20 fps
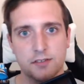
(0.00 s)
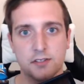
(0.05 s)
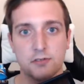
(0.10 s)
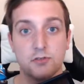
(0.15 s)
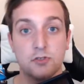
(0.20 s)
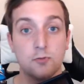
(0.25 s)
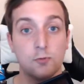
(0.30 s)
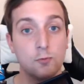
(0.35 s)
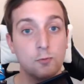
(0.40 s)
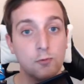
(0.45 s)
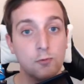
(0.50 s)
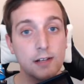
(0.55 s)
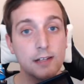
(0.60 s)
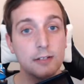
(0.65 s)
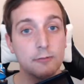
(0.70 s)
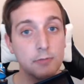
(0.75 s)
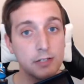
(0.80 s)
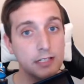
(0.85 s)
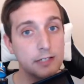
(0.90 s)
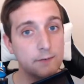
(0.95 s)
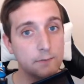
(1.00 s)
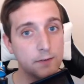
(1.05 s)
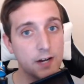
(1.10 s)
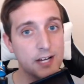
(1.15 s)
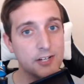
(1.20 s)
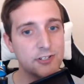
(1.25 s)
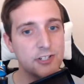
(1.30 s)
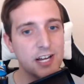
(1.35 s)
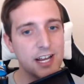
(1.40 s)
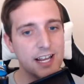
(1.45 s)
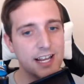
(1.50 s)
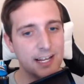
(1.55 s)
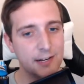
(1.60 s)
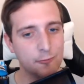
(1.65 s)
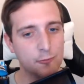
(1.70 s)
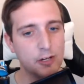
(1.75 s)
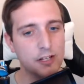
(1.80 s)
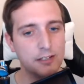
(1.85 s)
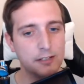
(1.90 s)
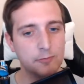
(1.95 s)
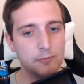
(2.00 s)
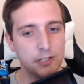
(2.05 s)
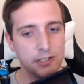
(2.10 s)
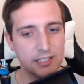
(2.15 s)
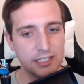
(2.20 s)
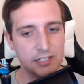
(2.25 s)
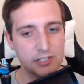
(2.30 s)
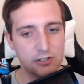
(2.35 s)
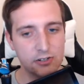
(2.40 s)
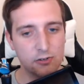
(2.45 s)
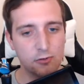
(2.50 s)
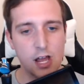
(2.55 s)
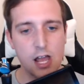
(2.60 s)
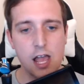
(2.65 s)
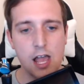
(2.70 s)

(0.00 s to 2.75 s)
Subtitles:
so it's really, really fresh and really, really new.